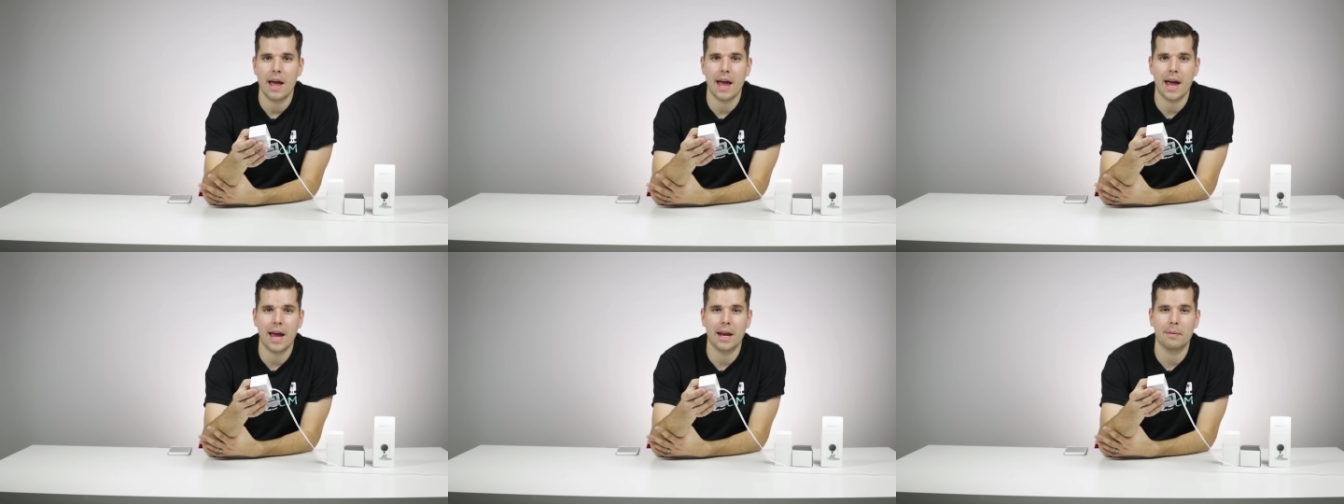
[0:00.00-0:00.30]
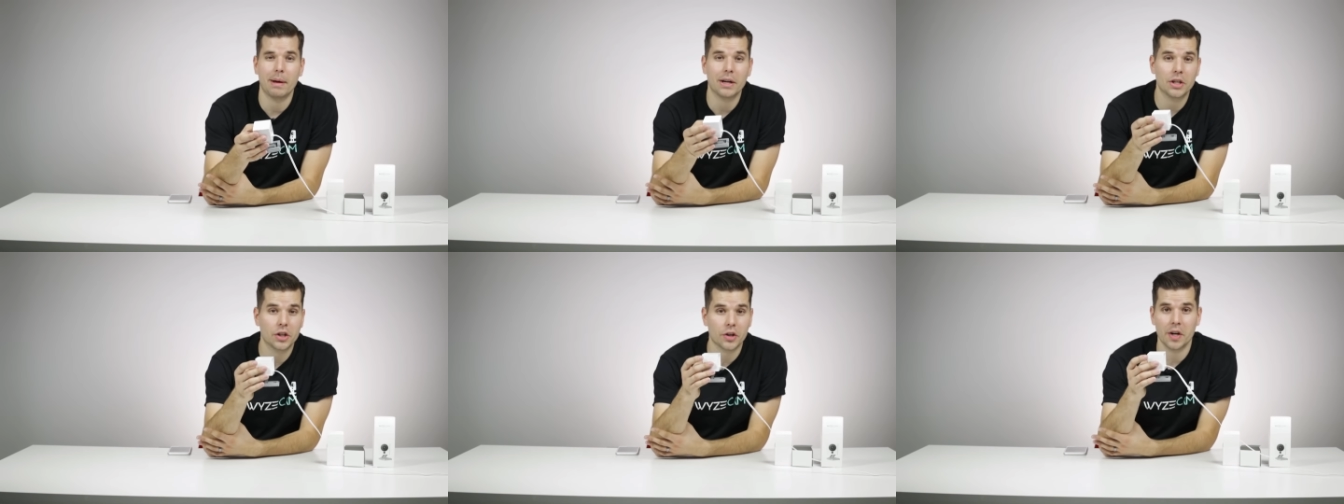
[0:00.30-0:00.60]

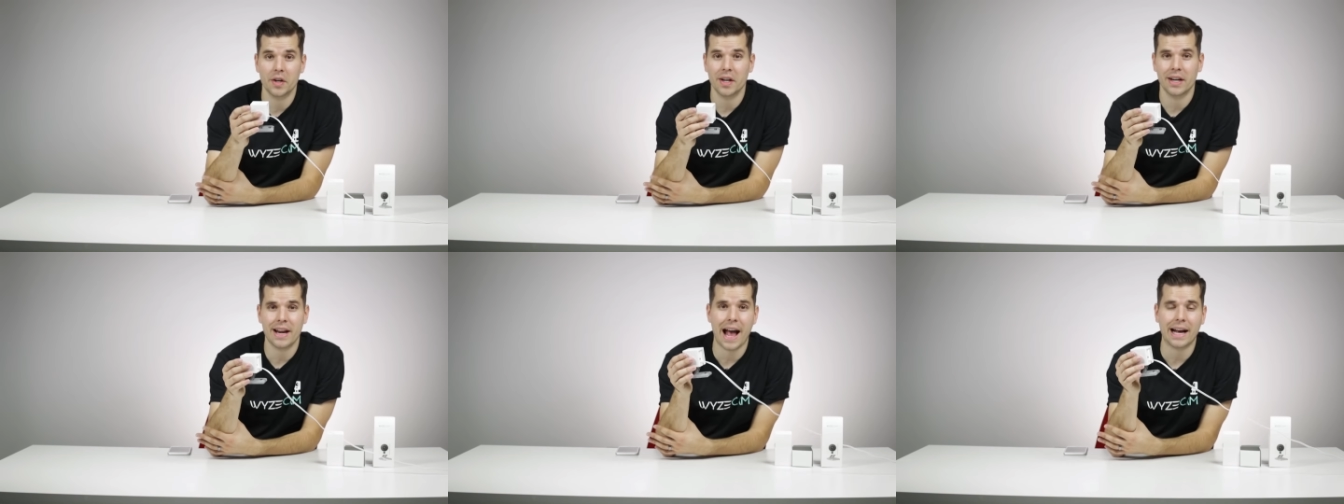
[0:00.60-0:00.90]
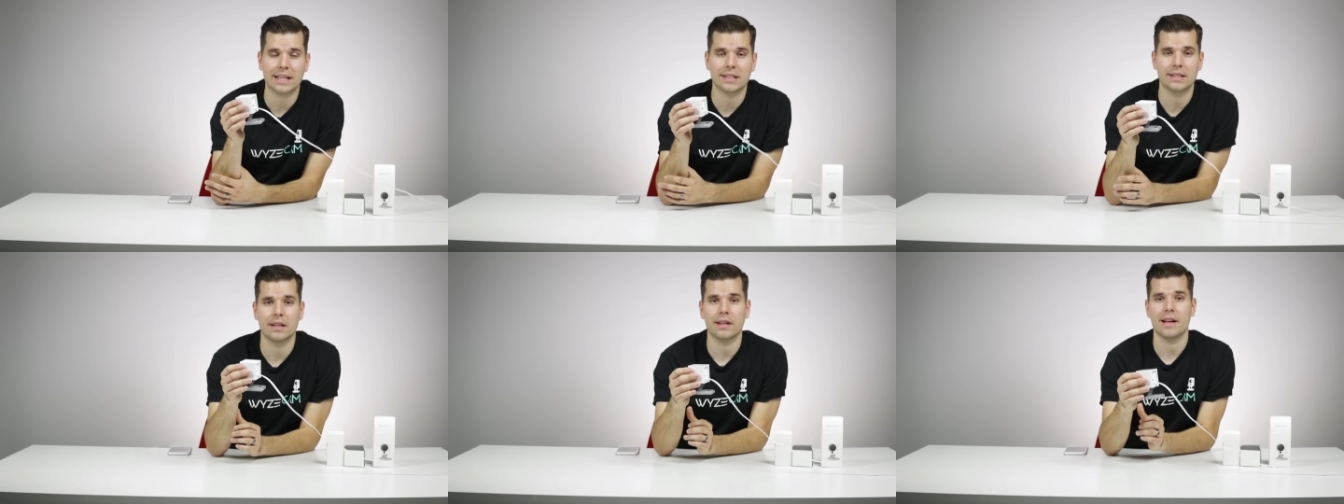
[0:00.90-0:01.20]
and make sure you didn't
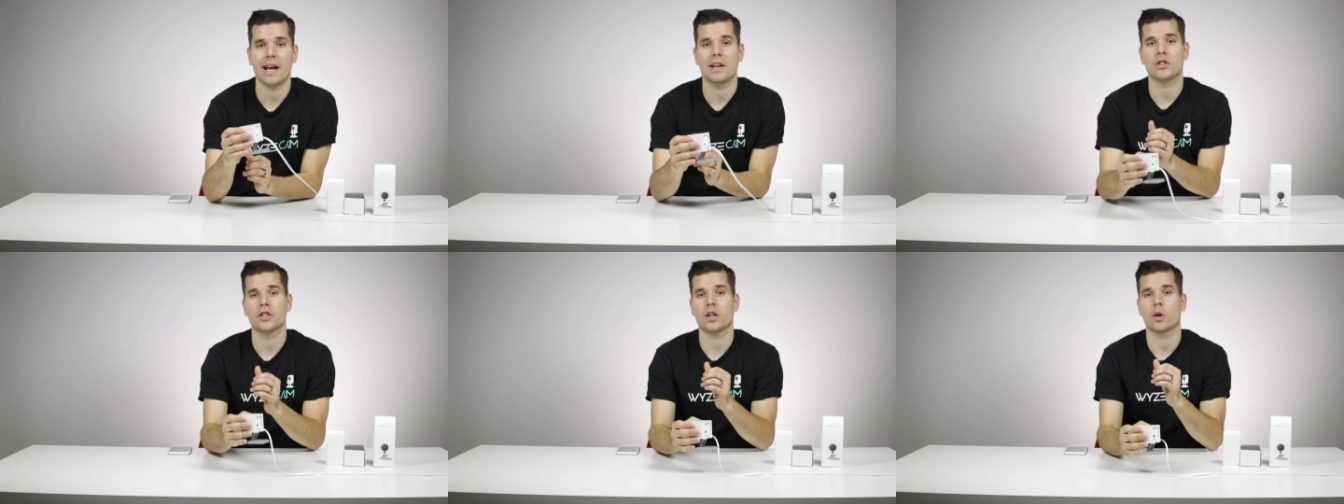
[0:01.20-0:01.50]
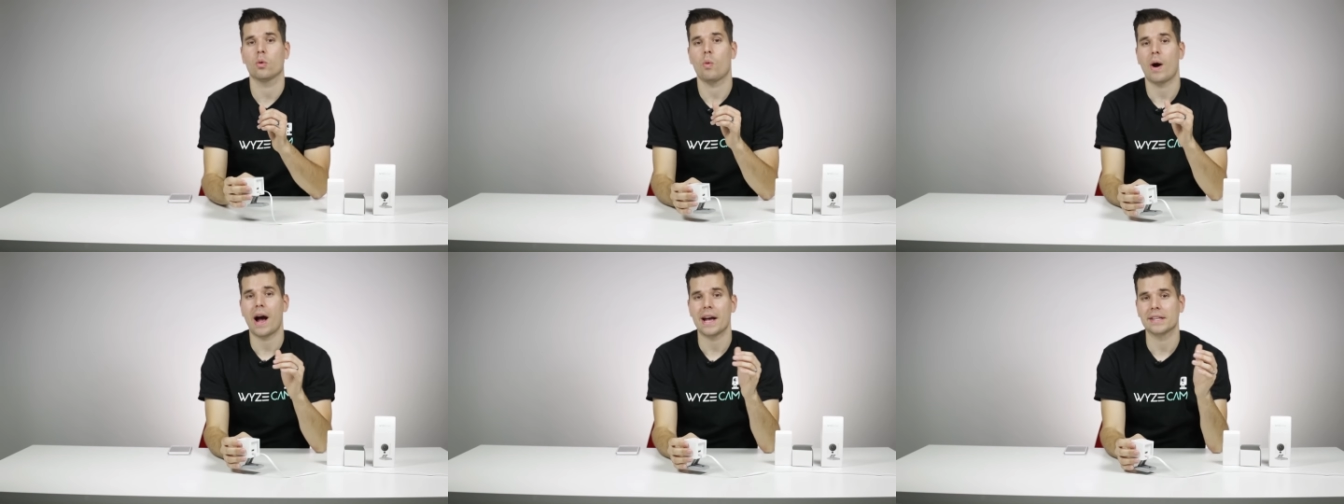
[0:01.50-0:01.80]
accidentally enter
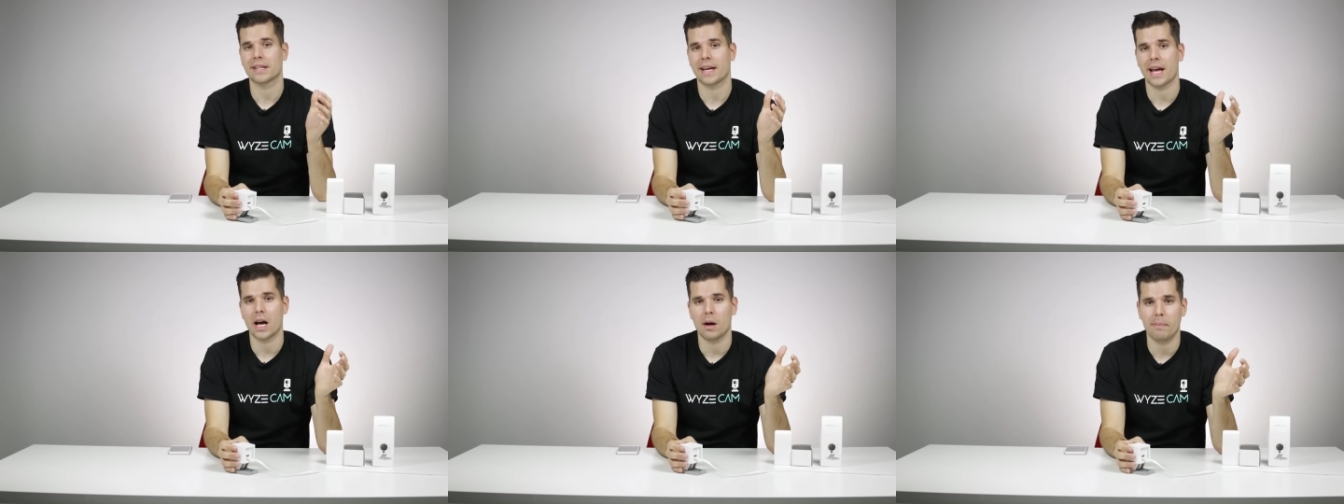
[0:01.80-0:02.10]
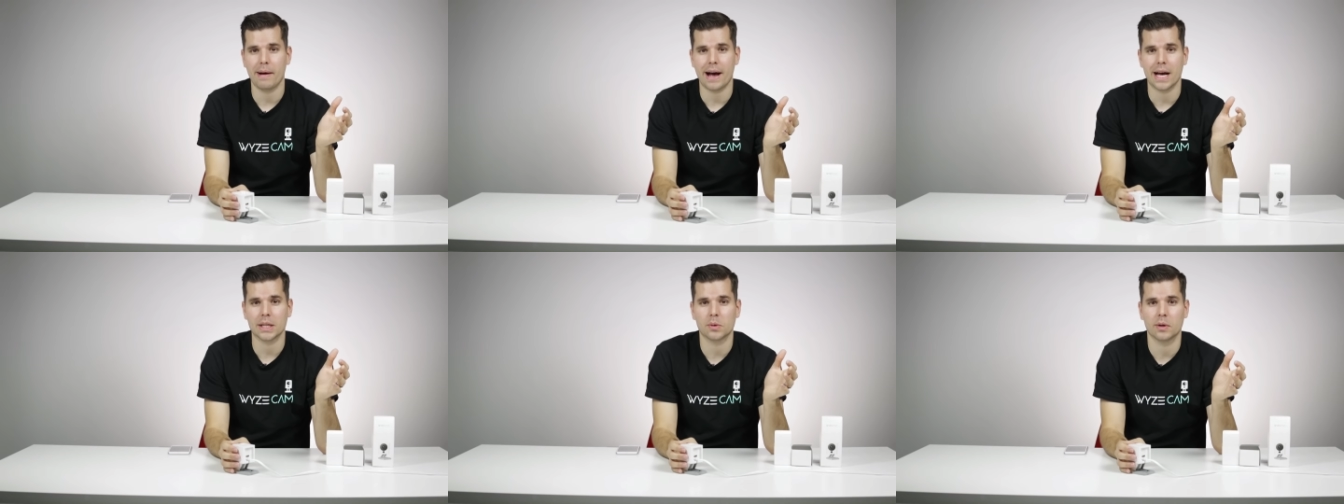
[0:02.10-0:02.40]
your Wyze
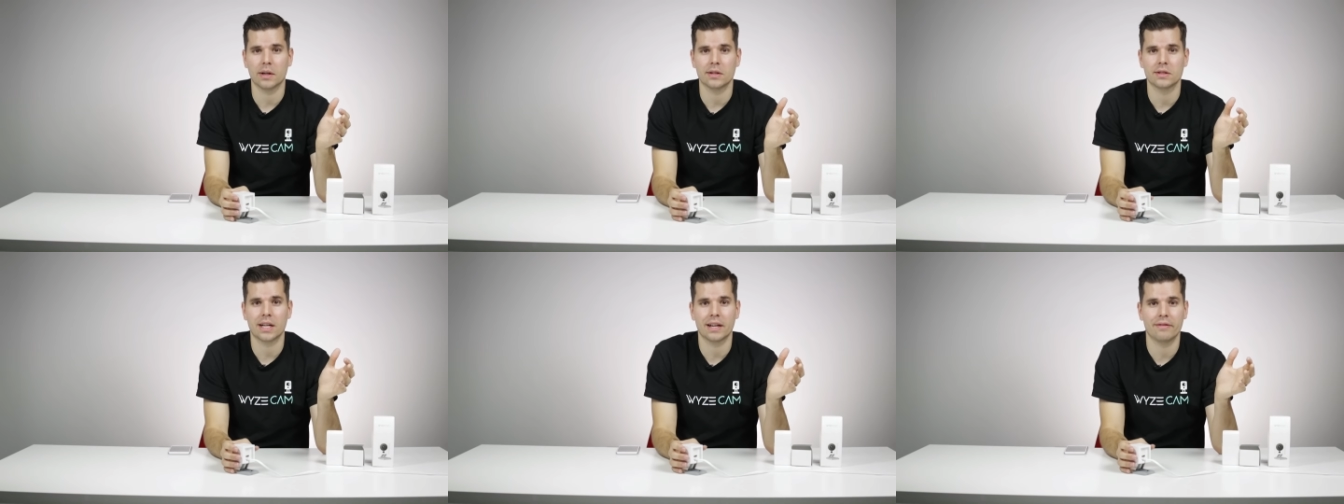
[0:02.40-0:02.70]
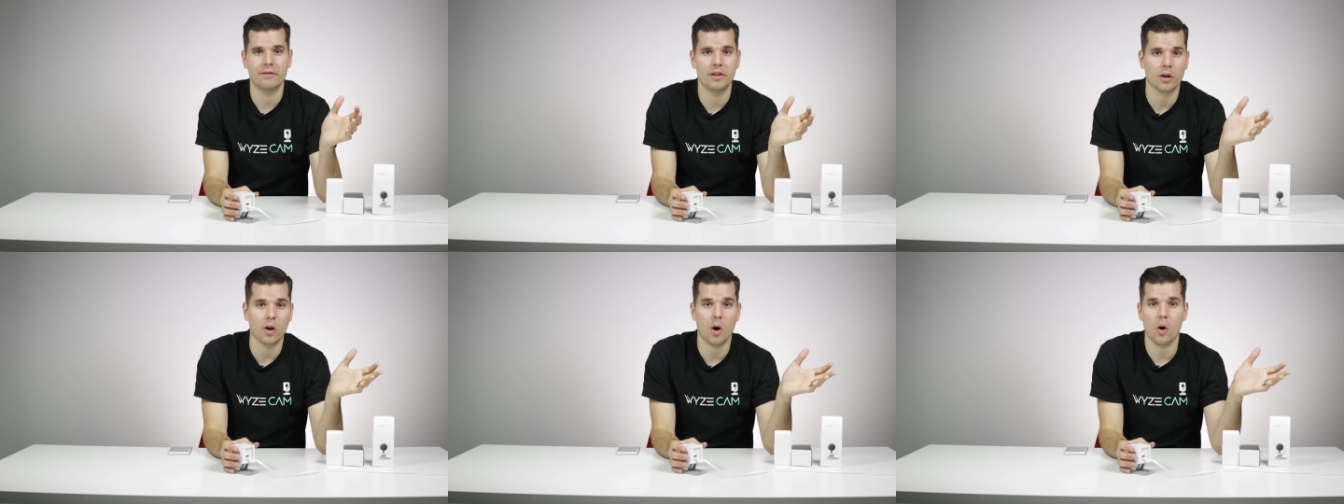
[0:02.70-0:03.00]
account password
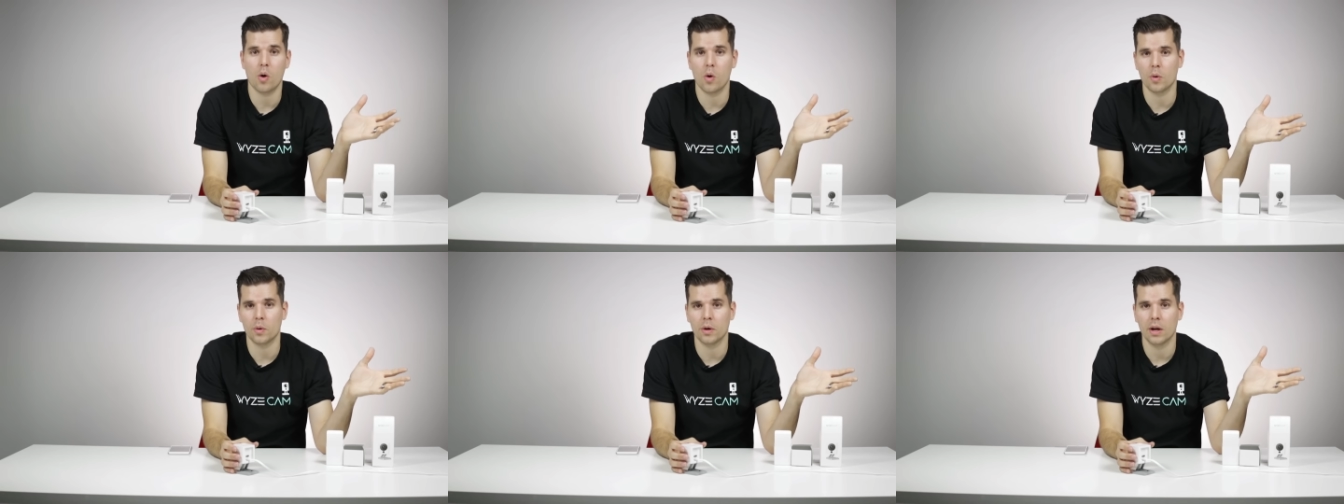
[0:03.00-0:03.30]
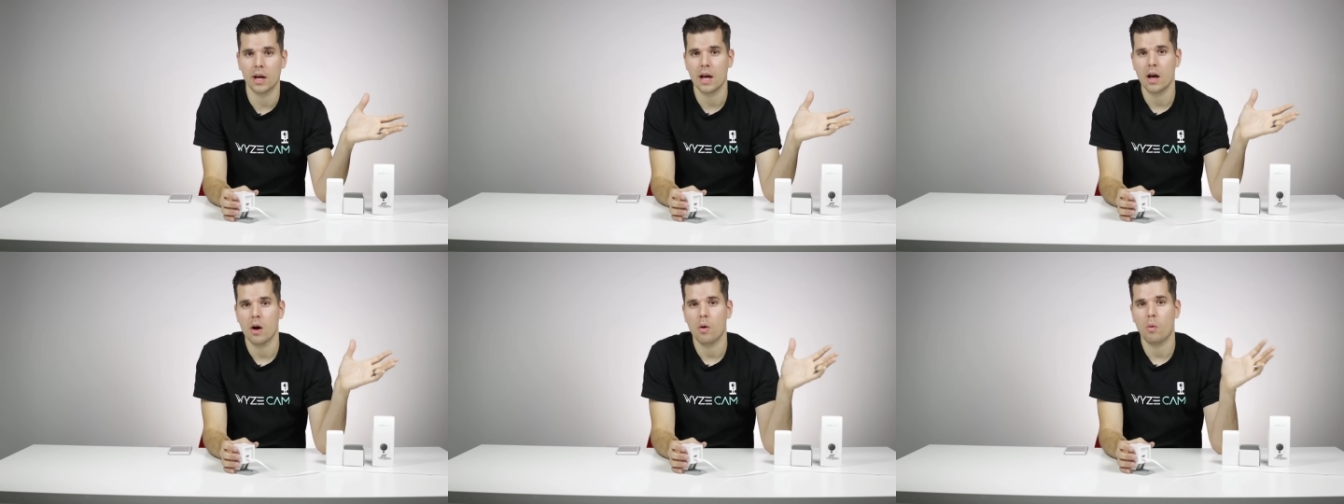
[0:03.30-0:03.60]
instead of your
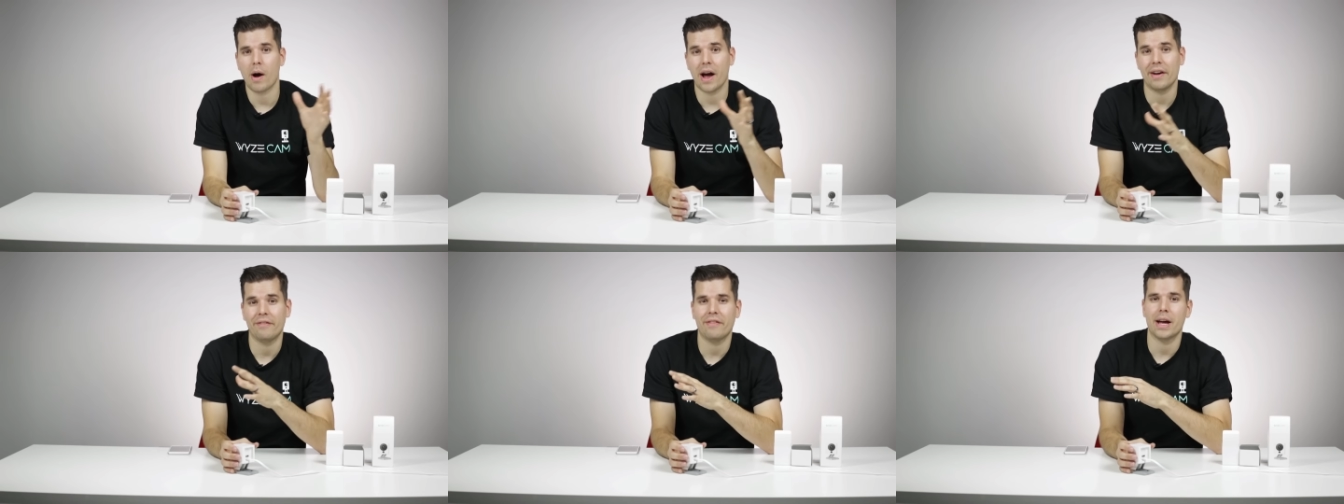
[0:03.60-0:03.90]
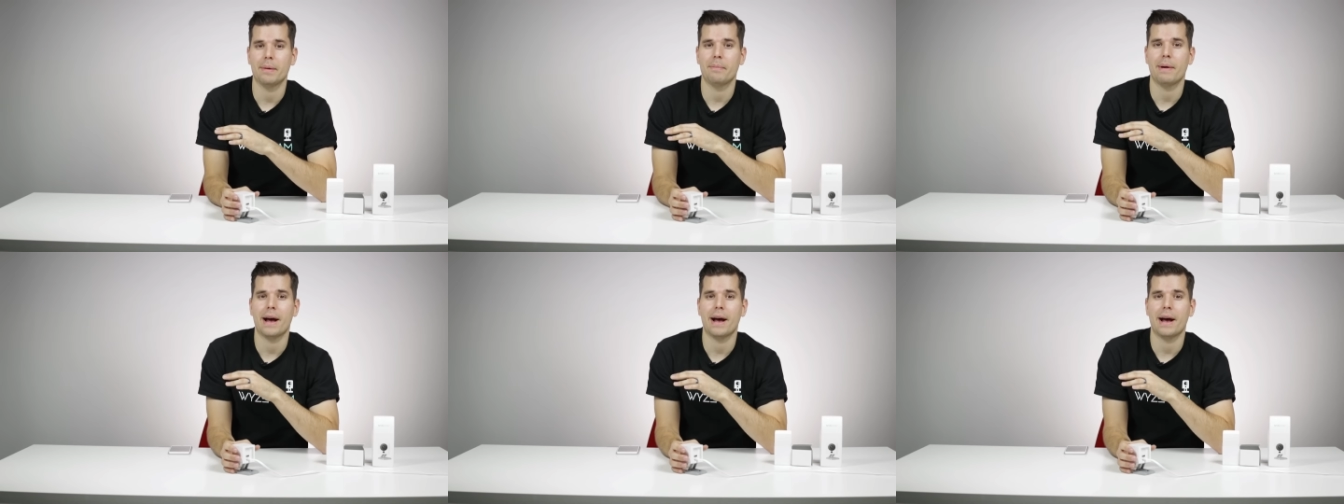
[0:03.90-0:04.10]
own Wi-Fi